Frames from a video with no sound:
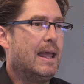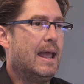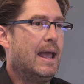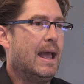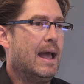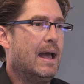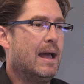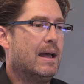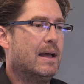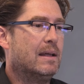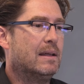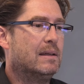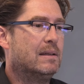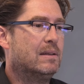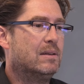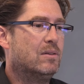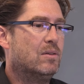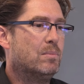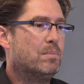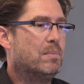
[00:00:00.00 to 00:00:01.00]

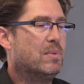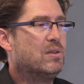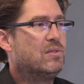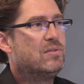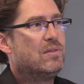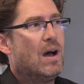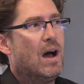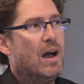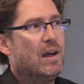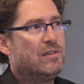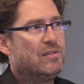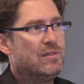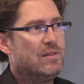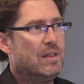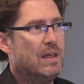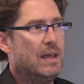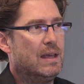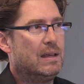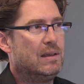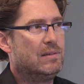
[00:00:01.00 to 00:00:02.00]
and massage
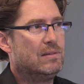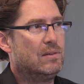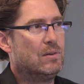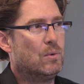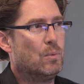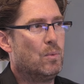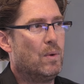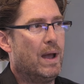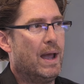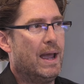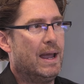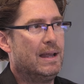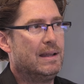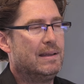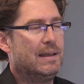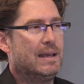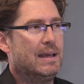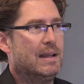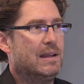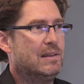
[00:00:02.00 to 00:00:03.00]
things in a way
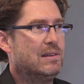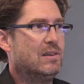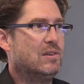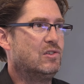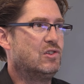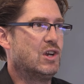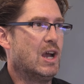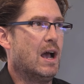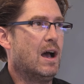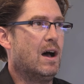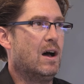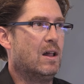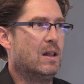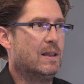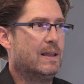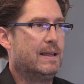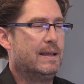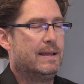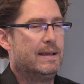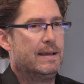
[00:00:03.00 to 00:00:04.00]
to get it to
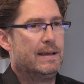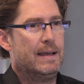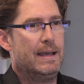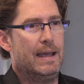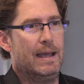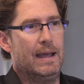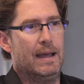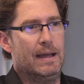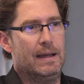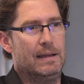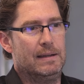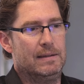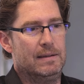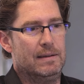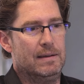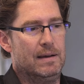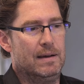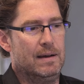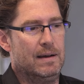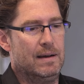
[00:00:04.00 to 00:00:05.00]
gel
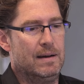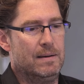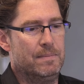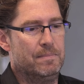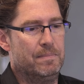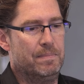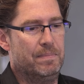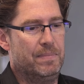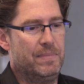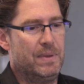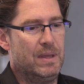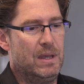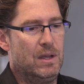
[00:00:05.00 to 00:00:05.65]
and um,